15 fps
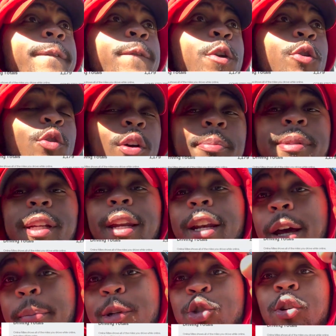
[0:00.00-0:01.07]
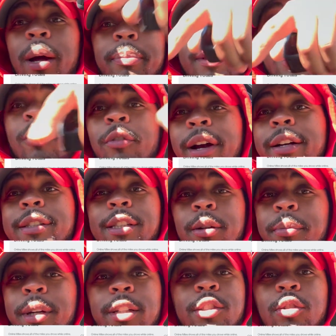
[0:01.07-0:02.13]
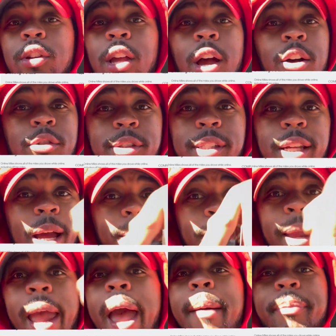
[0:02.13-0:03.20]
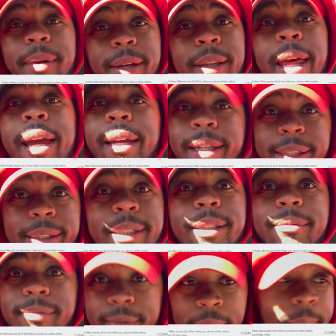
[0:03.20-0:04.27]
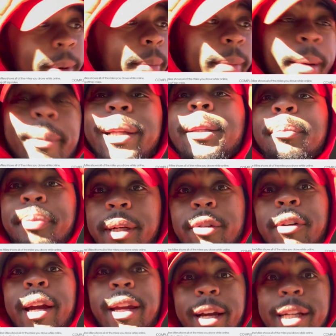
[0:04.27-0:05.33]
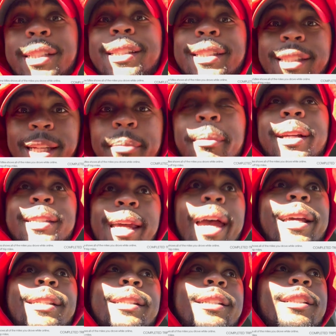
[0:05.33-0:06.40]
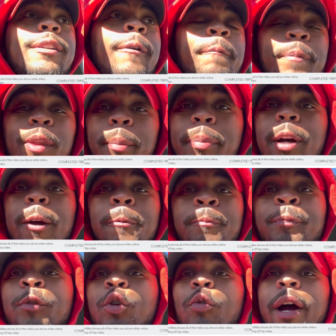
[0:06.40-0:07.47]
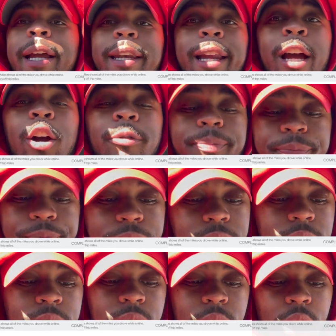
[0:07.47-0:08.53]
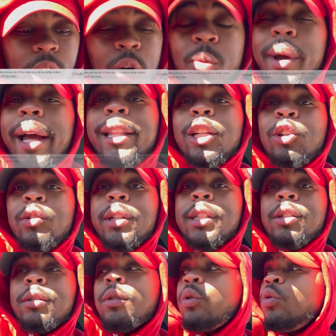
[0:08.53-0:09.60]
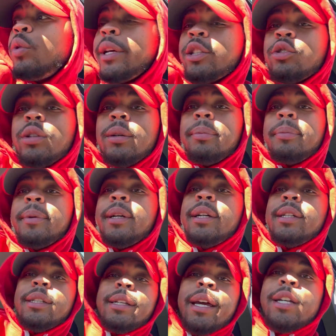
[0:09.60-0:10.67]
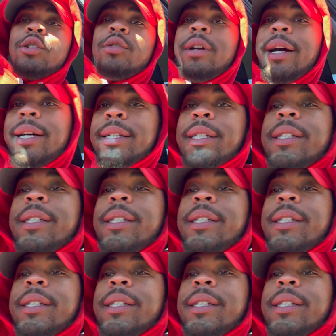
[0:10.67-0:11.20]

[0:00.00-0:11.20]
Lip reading: you know what I'm saying? And I'm gonna drop that around some here so y'all don't see I'm capping. Like, I'm about to put it right here. I just did my taxes. But right now, we had the quick trip because as you guys can